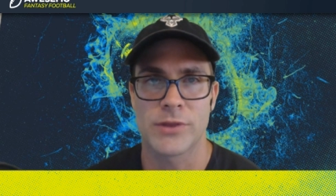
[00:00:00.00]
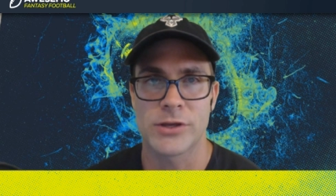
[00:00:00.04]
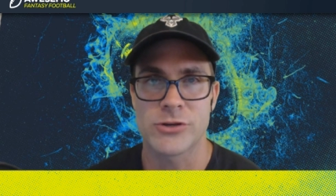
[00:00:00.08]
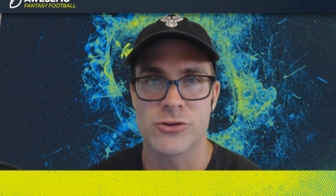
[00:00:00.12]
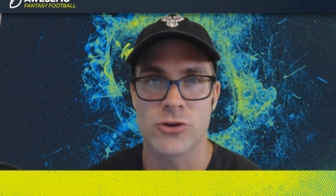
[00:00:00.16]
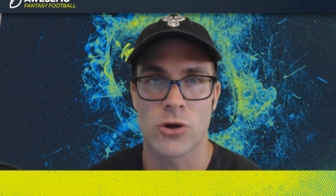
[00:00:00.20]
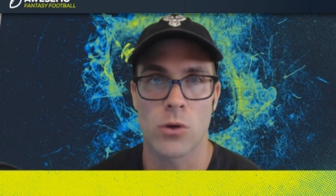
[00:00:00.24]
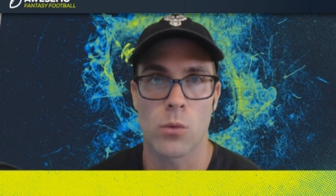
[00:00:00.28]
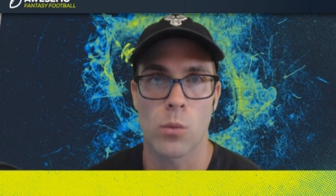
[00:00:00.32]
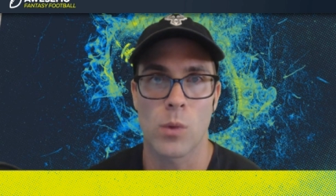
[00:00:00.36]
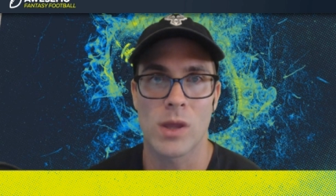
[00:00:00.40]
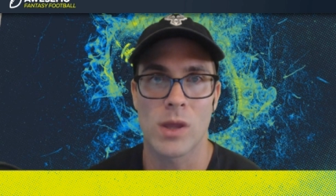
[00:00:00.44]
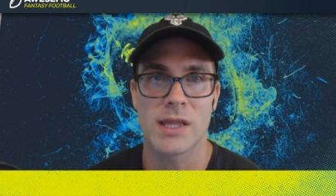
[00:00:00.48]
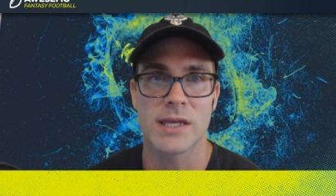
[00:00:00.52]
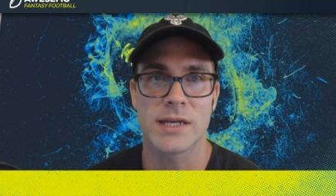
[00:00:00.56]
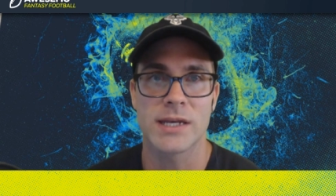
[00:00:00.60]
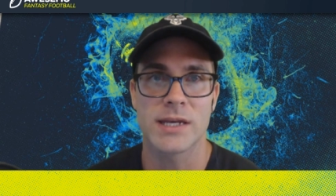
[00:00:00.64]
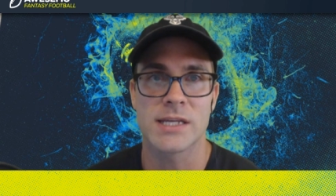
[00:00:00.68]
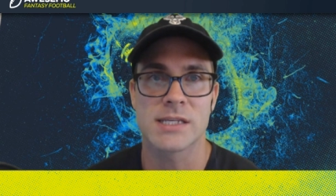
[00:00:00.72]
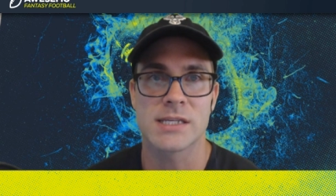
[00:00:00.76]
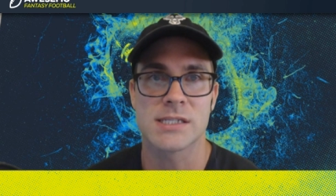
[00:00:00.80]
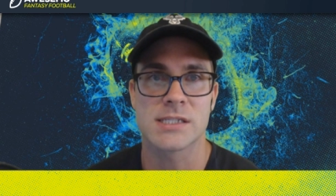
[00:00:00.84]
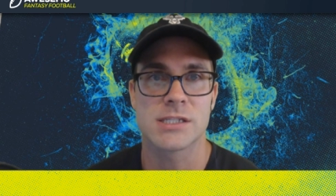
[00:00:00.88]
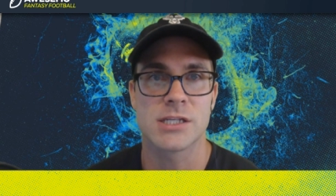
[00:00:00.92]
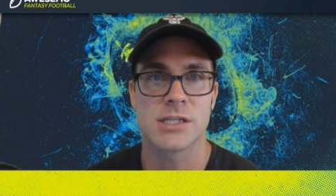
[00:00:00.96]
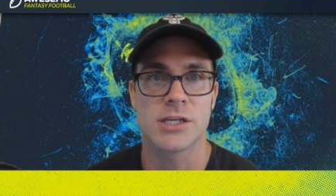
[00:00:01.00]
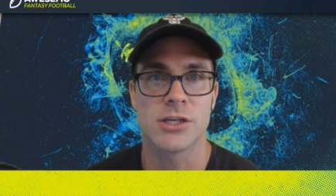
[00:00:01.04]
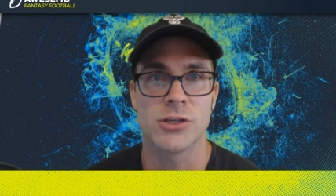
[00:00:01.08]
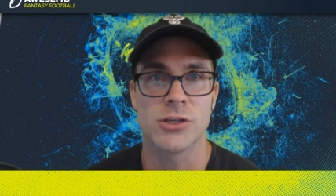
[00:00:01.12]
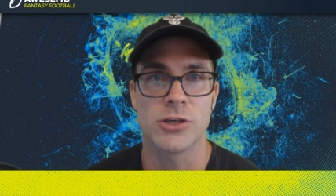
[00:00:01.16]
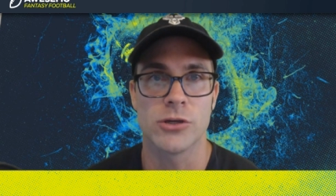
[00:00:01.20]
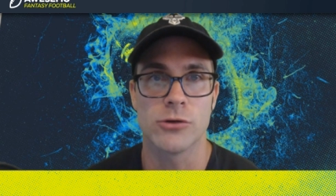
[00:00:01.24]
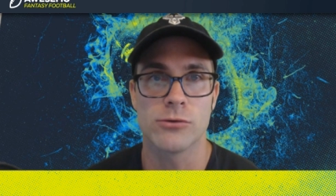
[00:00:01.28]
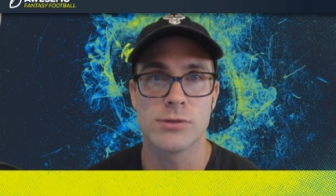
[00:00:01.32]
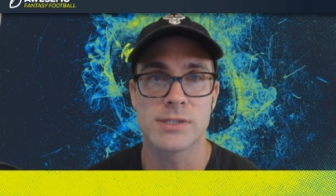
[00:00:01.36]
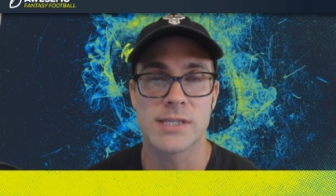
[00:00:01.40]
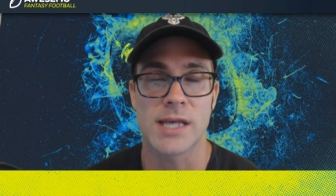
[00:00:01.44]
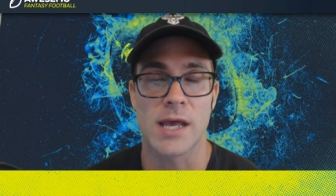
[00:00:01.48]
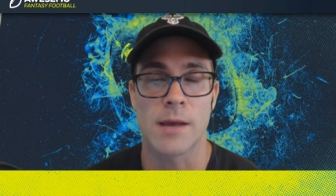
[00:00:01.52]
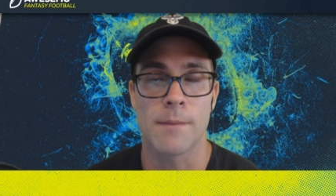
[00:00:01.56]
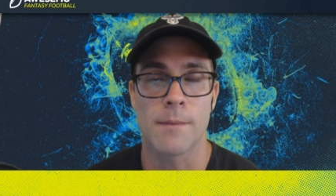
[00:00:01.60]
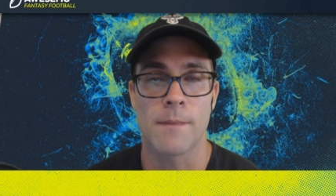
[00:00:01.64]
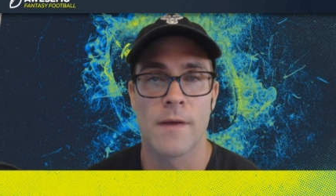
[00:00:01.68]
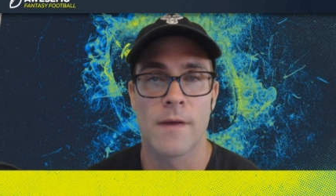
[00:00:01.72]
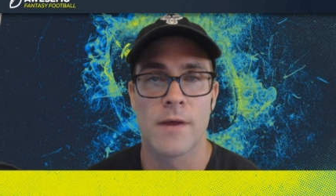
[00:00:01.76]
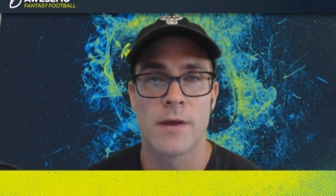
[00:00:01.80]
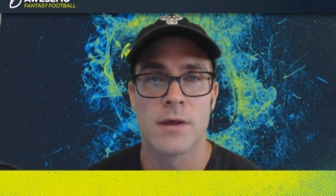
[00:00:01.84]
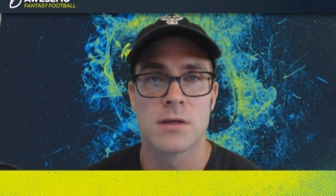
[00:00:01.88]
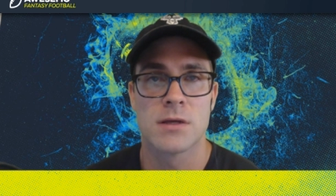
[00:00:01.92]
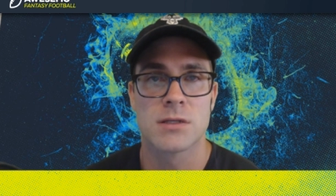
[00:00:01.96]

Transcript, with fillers: They showed a willingness to use him.